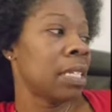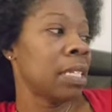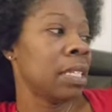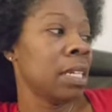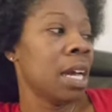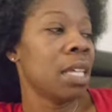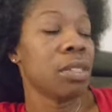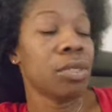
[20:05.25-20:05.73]
And
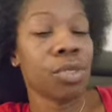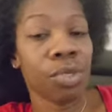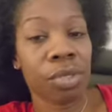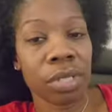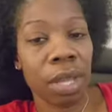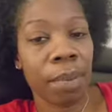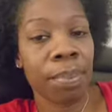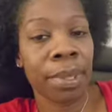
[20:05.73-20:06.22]
then the other
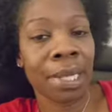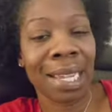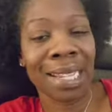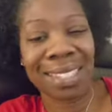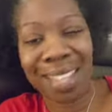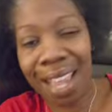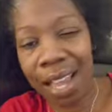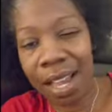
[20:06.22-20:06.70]
drawers, I put,
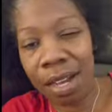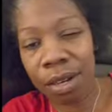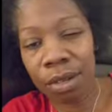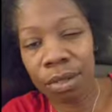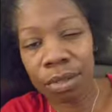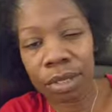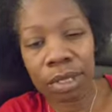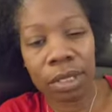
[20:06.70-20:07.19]
like,
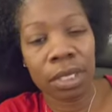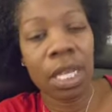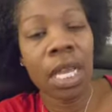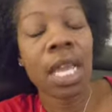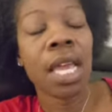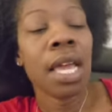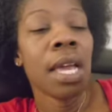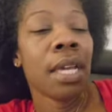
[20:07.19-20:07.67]
towels and,
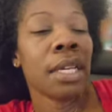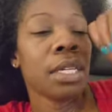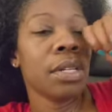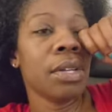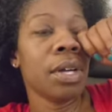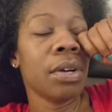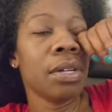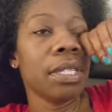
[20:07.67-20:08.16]

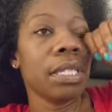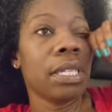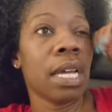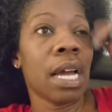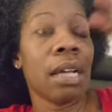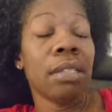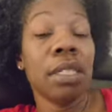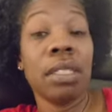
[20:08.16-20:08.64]
you know, and then
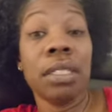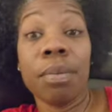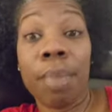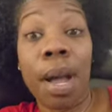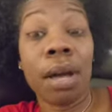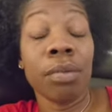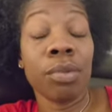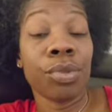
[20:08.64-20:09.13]
I'll leave the
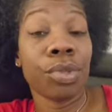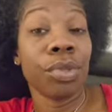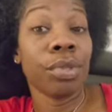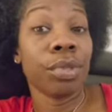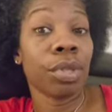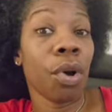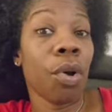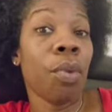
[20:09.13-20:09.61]
bottom
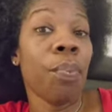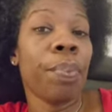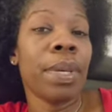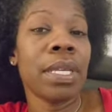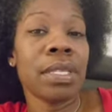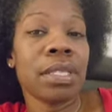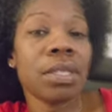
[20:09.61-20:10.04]
drawers open.